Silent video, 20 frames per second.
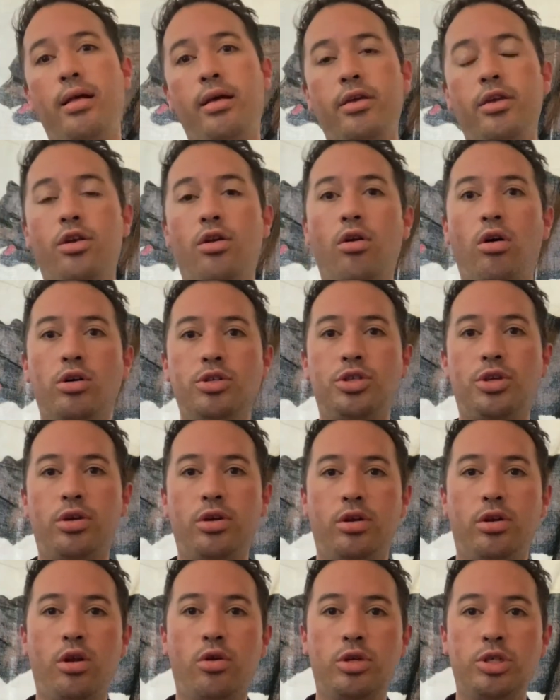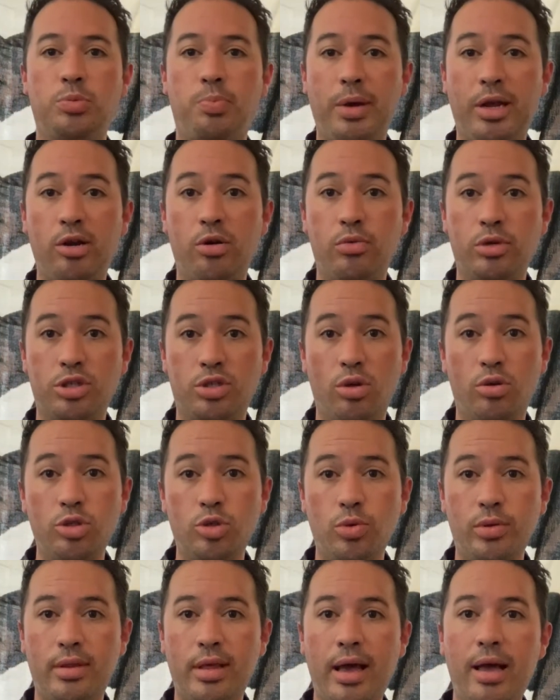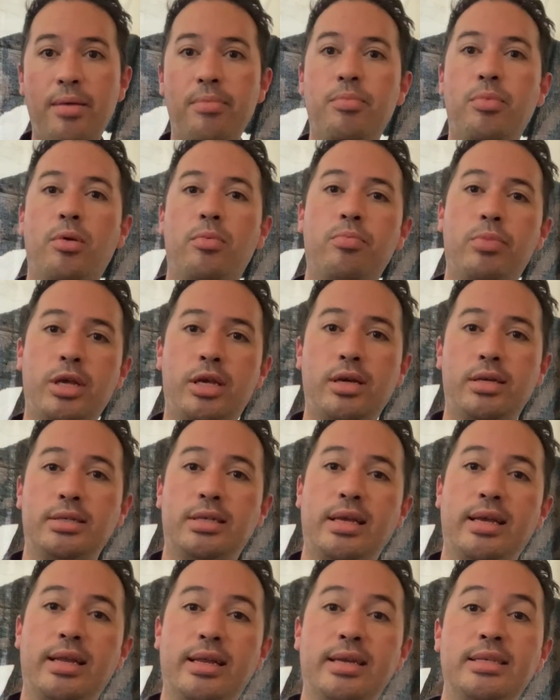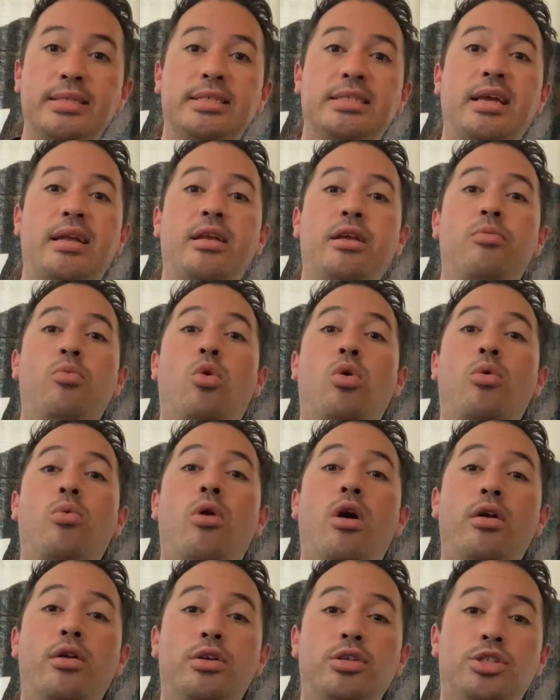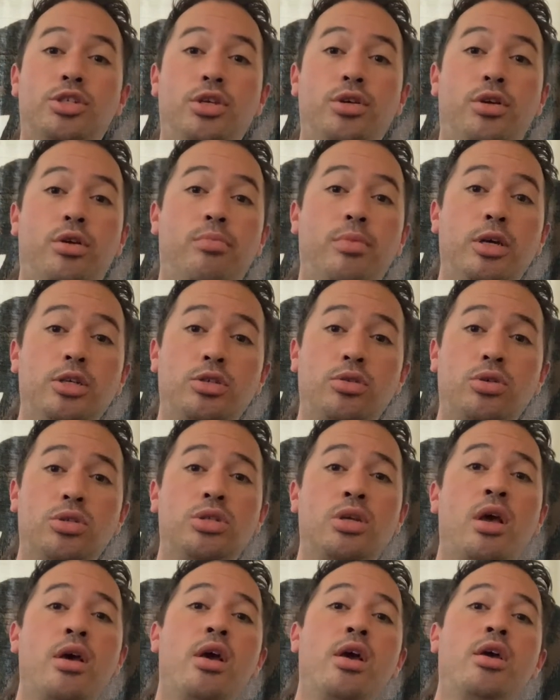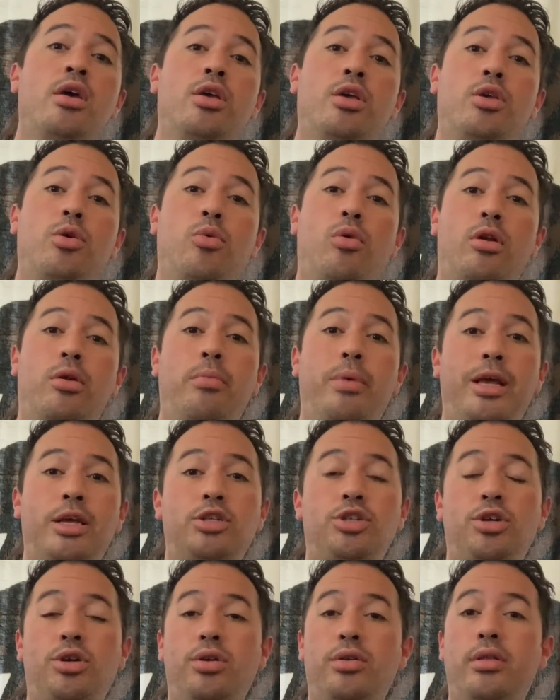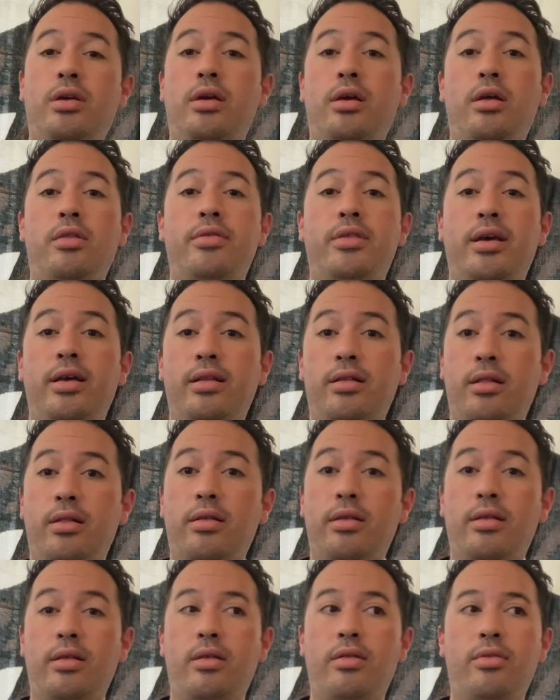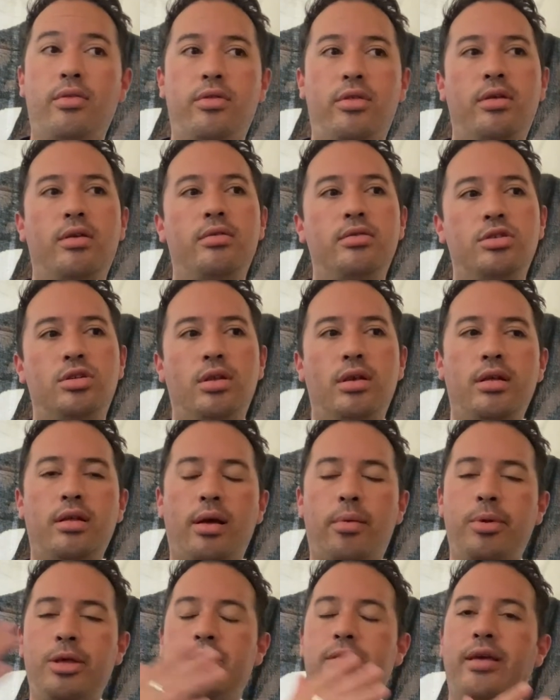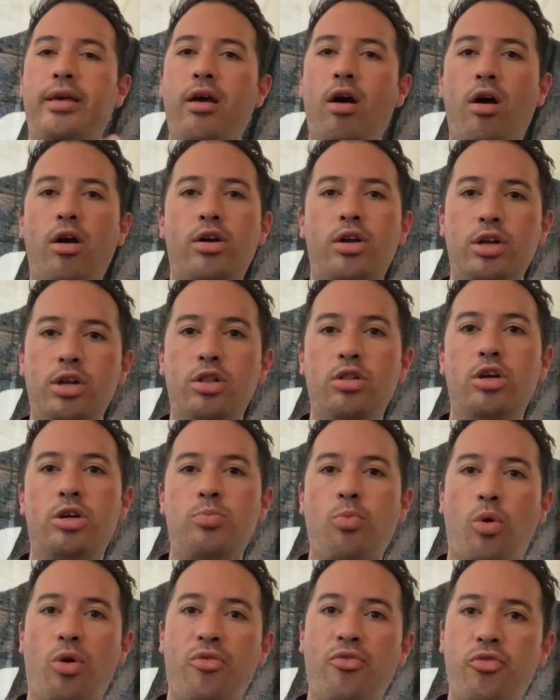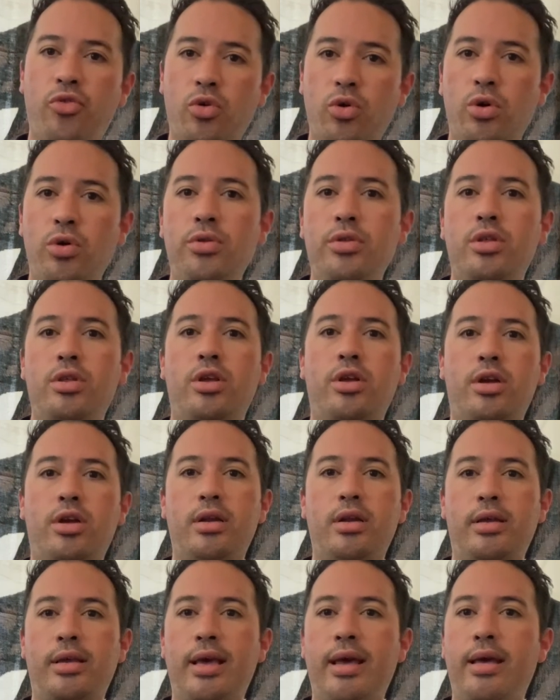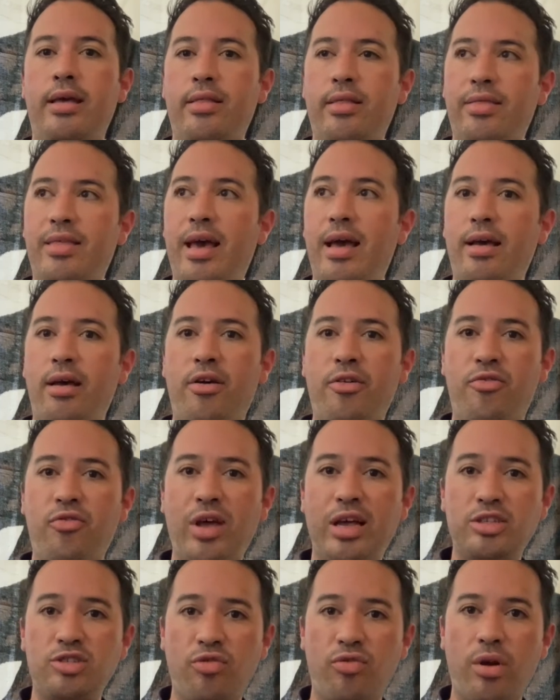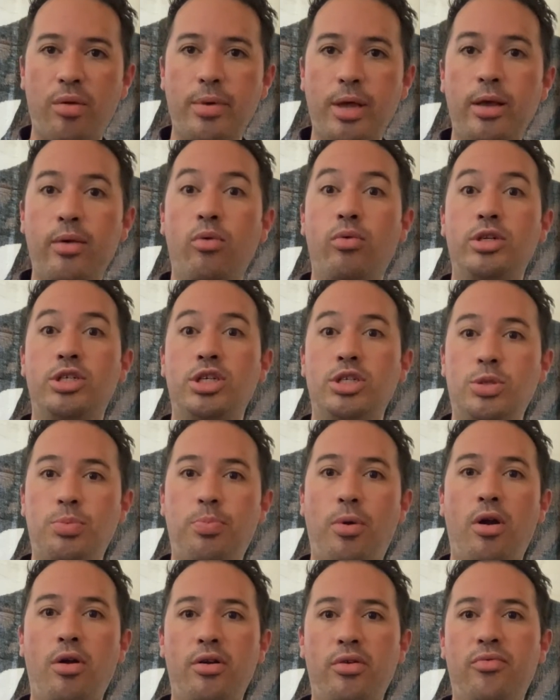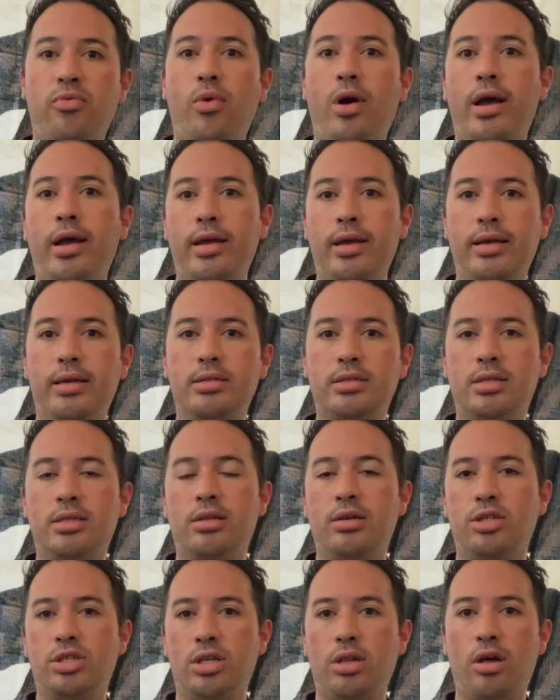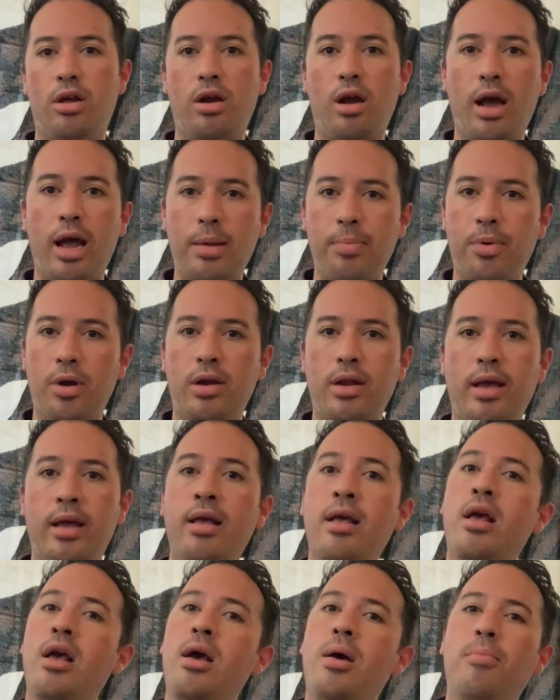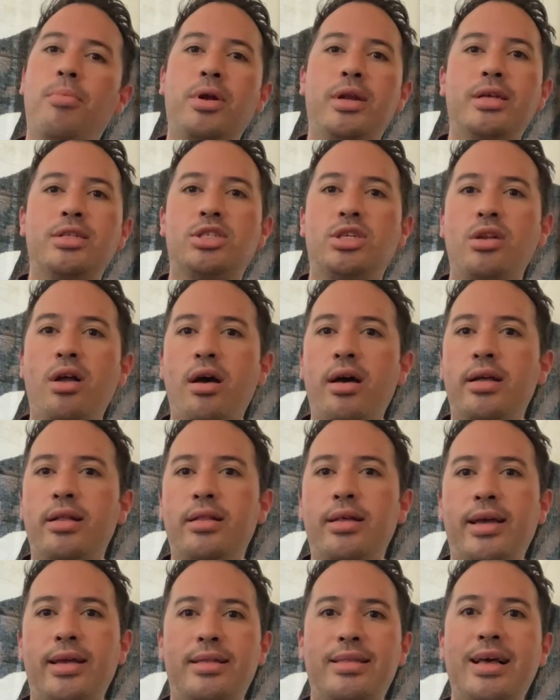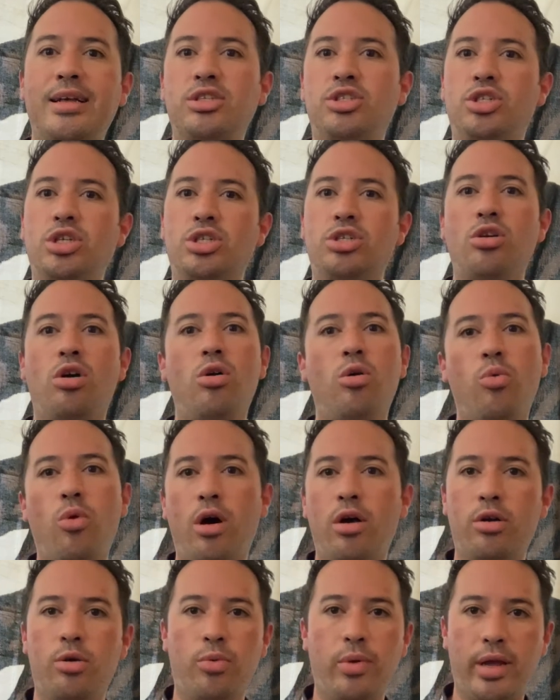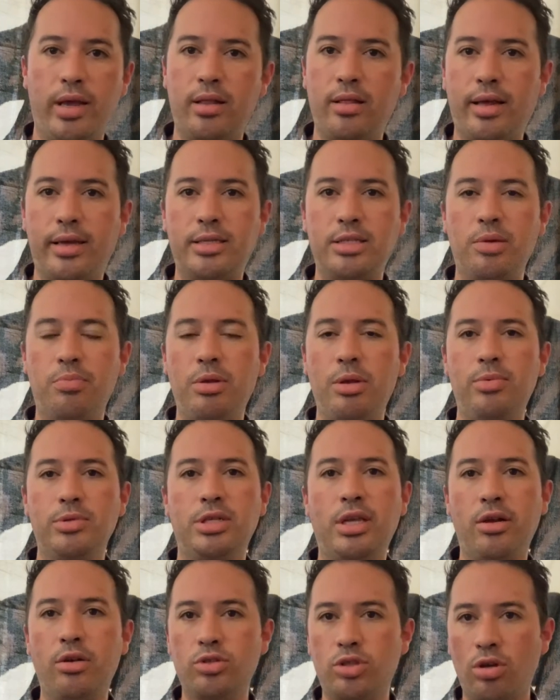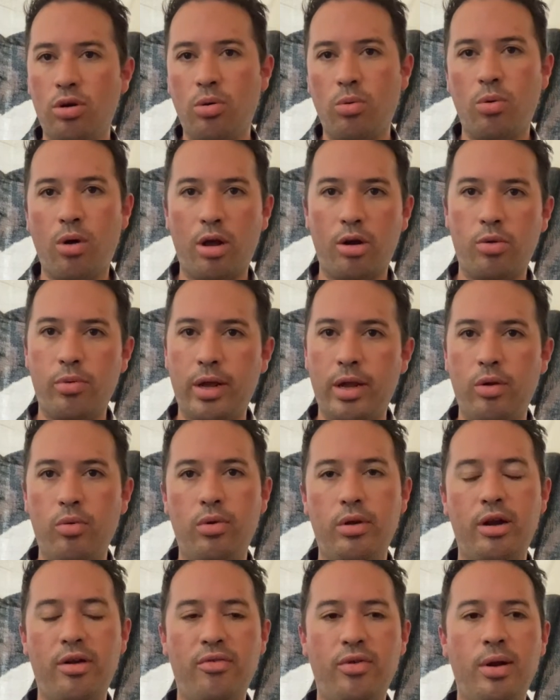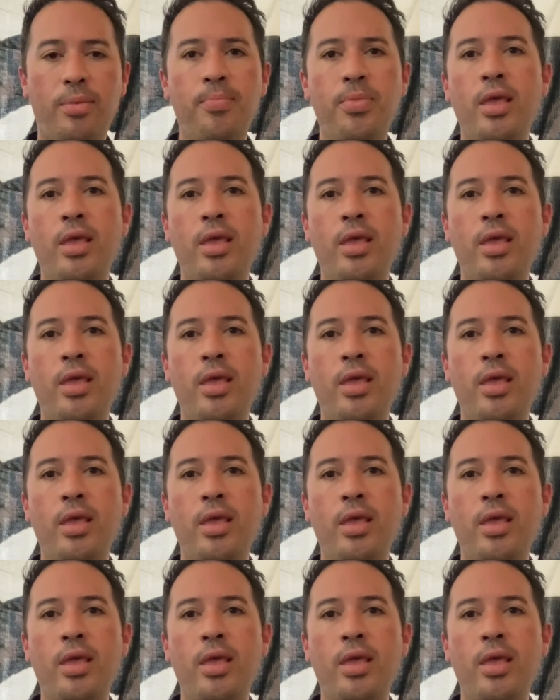You're also going to notice better results with that, but because it is sending more water to your muscles, you want to make sure that they are going to look more full. You're get that effect from it, which is part of why there's a lot of hype on it. But it's not like that's just all water weight. Like some people say, oh, it's all water weight, whatever.